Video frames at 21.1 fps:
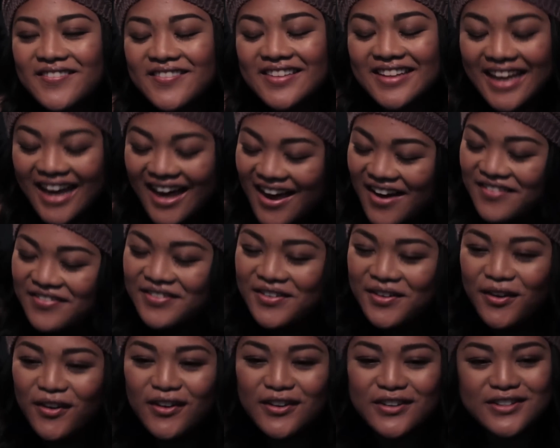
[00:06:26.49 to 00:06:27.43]
Yeah, of
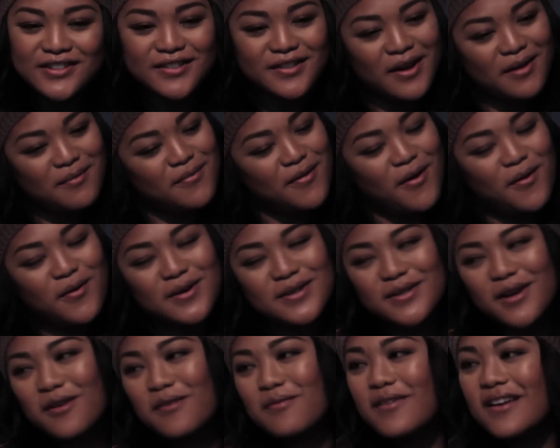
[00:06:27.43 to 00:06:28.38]
course. I'm
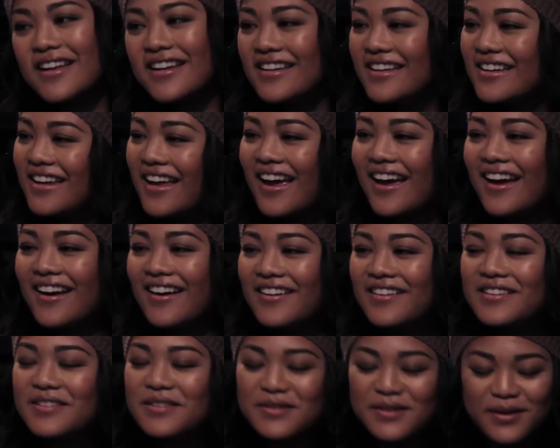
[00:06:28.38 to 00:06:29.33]
always open.
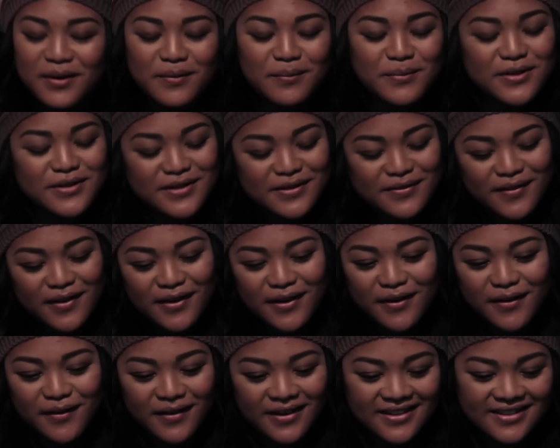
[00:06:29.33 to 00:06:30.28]
Yeah, a music
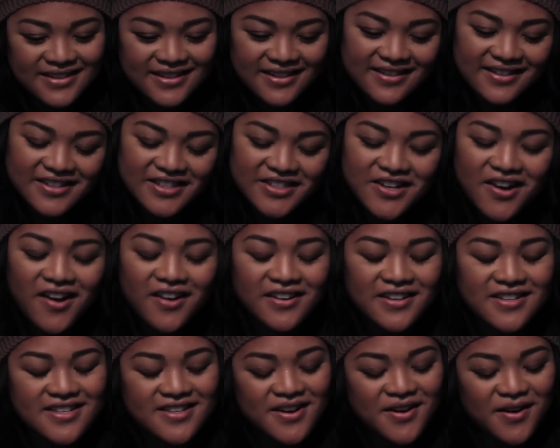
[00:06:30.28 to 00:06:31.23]
video is in the
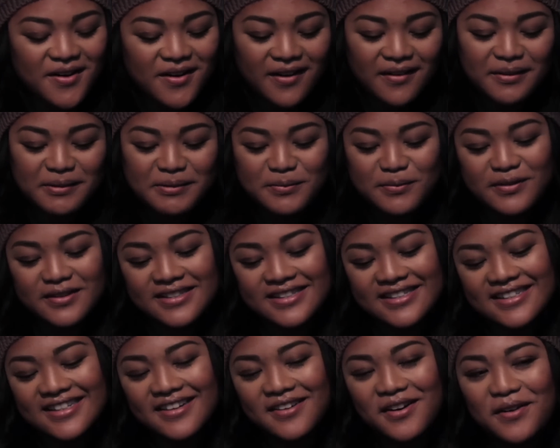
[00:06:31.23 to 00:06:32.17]
talks, so we'll
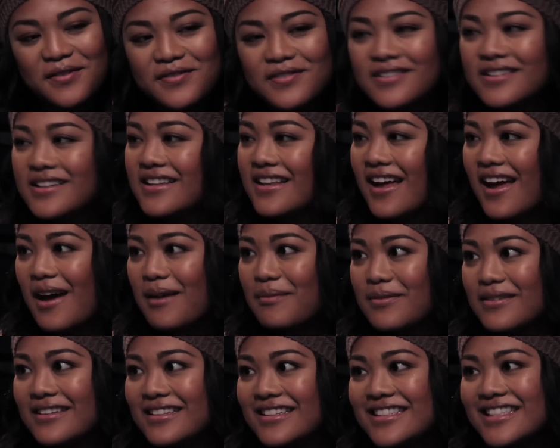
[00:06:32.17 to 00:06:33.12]
see. Hopefully that
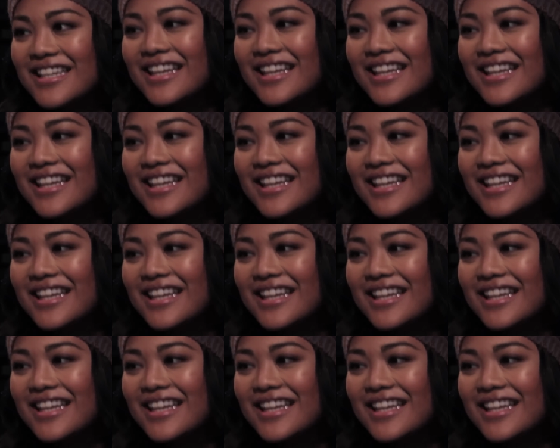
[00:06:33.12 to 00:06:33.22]
happens.